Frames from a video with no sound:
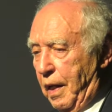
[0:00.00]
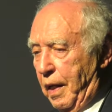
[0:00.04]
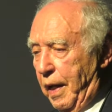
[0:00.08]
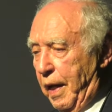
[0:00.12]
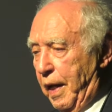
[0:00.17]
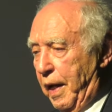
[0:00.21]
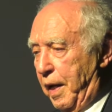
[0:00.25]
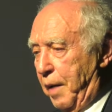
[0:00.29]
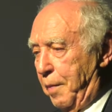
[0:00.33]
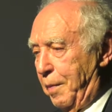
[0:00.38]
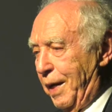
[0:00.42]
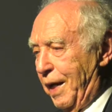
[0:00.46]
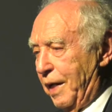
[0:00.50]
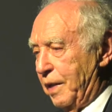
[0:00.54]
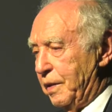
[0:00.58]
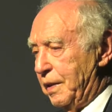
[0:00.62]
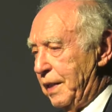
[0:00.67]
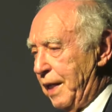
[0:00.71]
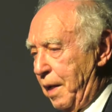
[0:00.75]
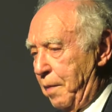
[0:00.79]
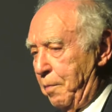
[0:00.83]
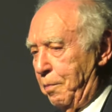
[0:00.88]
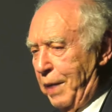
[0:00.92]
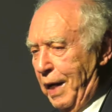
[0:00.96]
and about
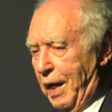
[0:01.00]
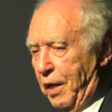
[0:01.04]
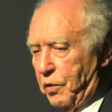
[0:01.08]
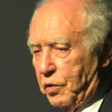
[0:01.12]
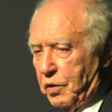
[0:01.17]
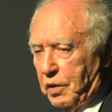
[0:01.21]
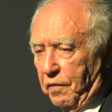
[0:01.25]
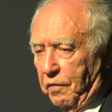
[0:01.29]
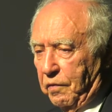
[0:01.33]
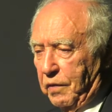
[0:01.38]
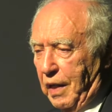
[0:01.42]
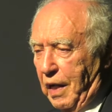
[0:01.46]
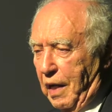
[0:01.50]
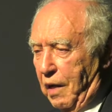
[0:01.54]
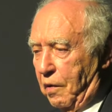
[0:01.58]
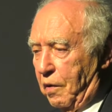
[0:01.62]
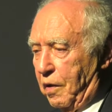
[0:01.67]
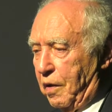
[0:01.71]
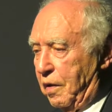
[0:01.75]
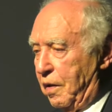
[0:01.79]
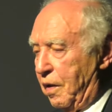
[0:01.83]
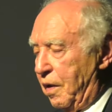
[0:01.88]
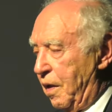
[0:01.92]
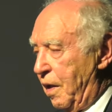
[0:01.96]
10 pounds of
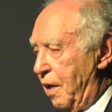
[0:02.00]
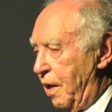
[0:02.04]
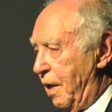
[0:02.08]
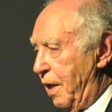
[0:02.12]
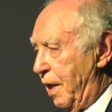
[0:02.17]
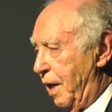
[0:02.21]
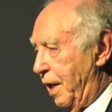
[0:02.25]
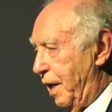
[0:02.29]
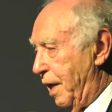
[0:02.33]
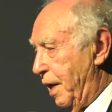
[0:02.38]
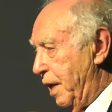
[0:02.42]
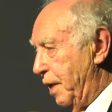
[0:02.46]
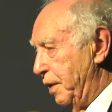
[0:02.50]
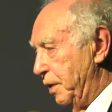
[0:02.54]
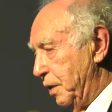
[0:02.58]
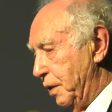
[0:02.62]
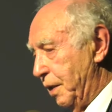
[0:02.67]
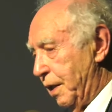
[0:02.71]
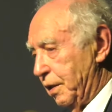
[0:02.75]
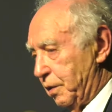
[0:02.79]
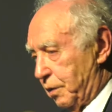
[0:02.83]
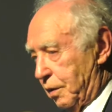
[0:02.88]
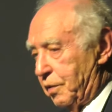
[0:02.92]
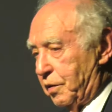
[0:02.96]
flour. And you
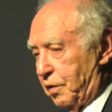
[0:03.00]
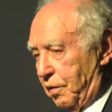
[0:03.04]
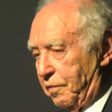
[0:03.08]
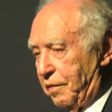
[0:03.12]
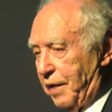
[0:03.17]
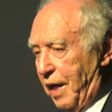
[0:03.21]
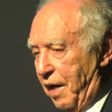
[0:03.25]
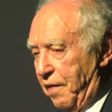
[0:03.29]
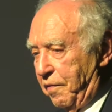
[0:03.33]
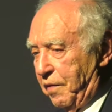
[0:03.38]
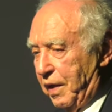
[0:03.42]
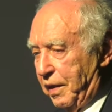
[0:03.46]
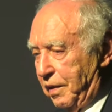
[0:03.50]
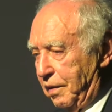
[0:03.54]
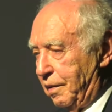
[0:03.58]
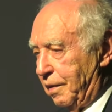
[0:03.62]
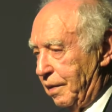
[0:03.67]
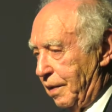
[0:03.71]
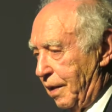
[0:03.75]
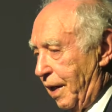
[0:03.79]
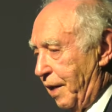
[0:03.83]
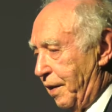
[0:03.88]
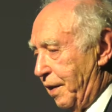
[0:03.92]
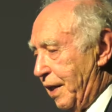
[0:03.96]
had to survive on,
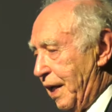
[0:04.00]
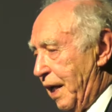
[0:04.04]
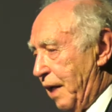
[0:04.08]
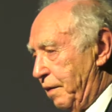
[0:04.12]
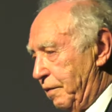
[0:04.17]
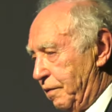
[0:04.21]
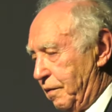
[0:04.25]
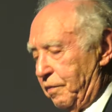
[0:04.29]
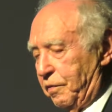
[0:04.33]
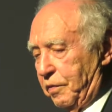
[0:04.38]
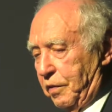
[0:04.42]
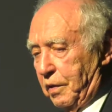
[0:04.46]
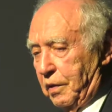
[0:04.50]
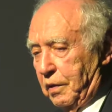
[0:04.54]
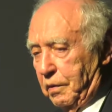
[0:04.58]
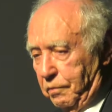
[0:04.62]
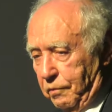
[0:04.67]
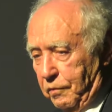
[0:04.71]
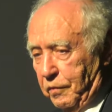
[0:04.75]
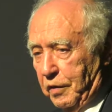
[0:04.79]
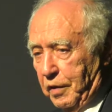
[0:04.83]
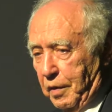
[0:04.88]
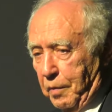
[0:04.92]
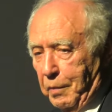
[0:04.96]
on that for,
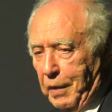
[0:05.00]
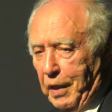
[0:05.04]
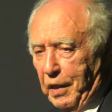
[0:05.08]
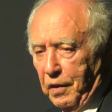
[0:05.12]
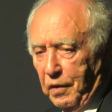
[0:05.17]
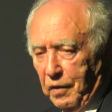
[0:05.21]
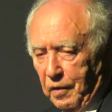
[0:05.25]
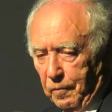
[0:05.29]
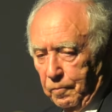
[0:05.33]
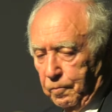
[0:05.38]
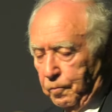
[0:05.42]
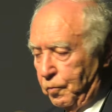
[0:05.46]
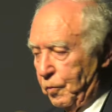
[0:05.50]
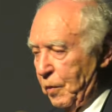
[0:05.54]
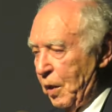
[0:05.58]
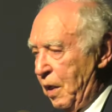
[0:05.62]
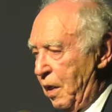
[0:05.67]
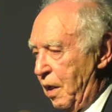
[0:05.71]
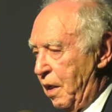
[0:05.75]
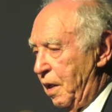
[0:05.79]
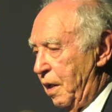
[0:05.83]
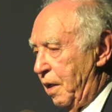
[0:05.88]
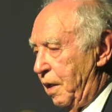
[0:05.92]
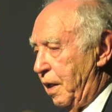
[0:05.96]
for a month.
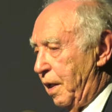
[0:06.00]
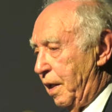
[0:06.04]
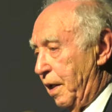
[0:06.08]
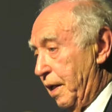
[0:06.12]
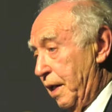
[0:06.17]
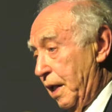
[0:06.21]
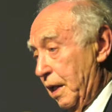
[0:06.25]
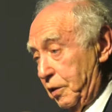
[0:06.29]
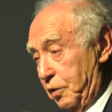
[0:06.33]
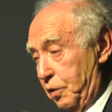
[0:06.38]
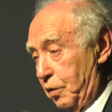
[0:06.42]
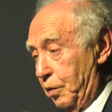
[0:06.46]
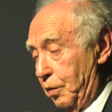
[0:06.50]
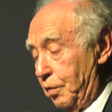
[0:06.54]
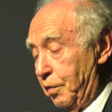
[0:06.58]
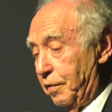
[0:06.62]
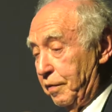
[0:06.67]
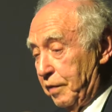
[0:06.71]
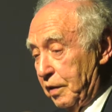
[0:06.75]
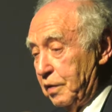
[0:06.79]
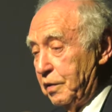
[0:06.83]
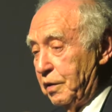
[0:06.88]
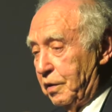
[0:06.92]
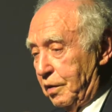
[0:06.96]
And that's two of
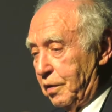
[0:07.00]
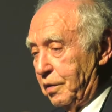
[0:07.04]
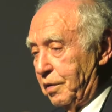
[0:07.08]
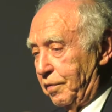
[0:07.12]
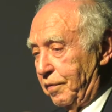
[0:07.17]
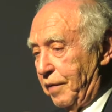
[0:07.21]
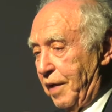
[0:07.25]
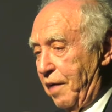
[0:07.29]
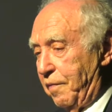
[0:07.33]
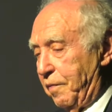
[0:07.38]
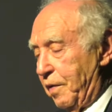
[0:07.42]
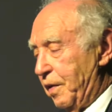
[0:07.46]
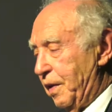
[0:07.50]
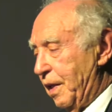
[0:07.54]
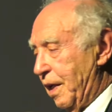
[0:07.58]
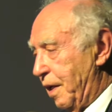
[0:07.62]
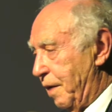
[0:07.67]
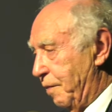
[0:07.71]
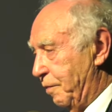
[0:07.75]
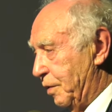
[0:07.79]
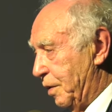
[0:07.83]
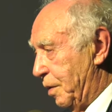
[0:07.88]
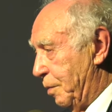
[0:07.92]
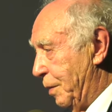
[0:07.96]
us to survive on
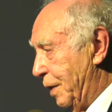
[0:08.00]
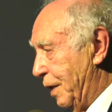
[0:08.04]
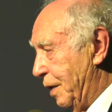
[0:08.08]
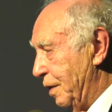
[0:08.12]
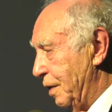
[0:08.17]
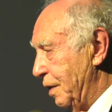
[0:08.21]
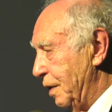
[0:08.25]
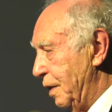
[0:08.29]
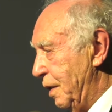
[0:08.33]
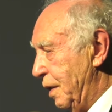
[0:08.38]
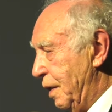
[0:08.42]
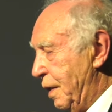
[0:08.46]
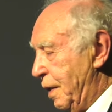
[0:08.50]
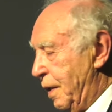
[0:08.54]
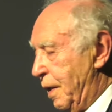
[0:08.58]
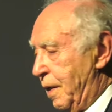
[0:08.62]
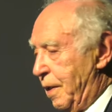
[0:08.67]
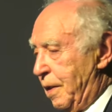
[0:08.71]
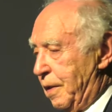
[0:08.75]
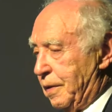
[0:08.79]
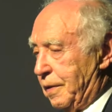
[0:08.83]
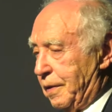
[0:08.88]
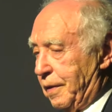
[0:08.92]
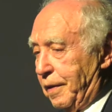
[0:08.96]
that for a month.
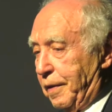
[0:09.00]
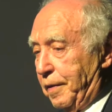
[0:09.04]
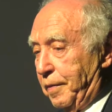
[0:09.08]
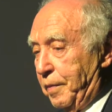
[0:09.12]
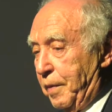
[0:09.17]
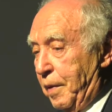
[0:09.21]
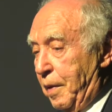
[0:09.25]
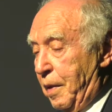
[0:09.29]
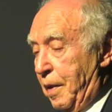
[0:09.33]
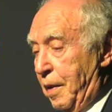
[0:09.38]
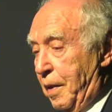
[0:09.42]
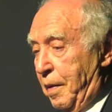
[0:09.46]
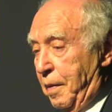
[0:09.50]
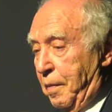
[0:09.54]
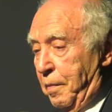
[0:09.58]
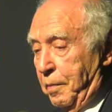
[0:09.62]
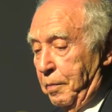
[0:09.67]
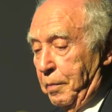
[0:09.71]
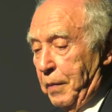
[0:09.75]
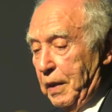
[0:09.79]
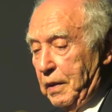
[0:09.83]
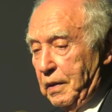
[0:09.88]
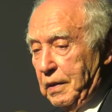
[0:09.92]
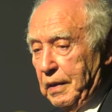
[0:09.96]
So,
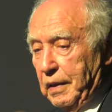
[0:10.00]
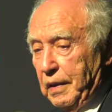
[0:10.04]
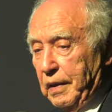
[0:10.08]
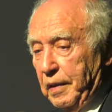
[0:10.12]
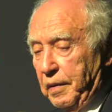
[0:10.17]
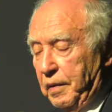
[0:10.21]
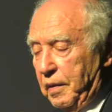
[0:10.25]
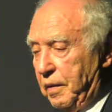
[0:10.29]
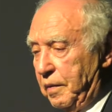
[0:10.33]
but uh,